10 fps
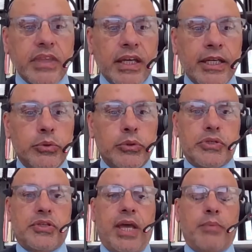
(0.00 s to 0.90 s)

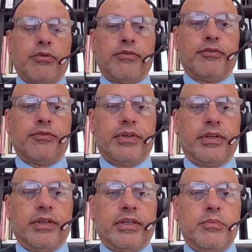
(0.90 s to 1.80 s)
equals the number of
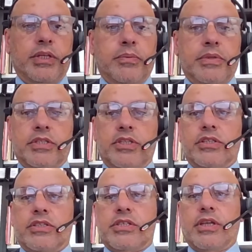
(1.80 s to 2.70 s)
committee
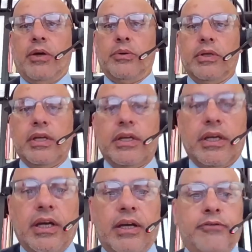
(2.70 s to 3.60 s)
positions. So
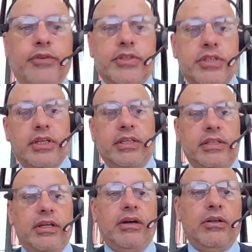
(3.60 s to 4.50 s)

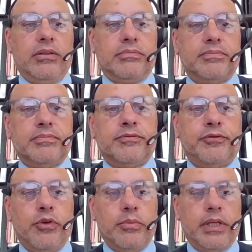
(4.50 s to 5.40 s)
firstly, I'll
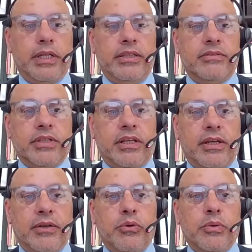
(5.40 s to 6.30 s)
formally
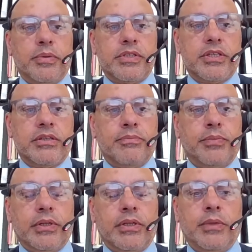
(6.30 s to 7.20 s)
declare all the
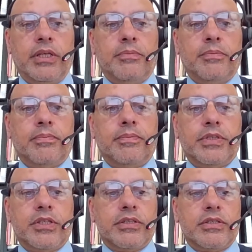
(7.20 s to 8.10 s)
committee
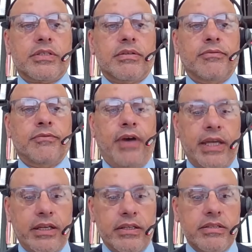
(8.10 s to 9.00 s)
positions
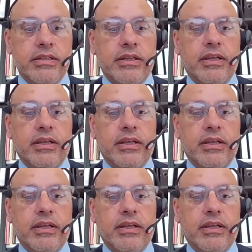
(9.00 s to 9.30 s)
vacant,